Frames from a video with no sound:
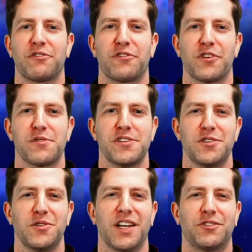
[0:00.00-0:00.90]
further
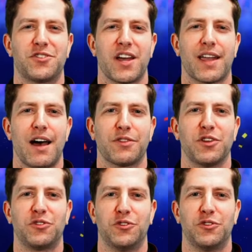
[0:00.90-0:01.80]
ado, let's check out
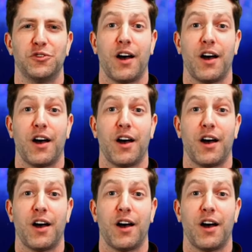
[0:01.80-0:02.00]
this super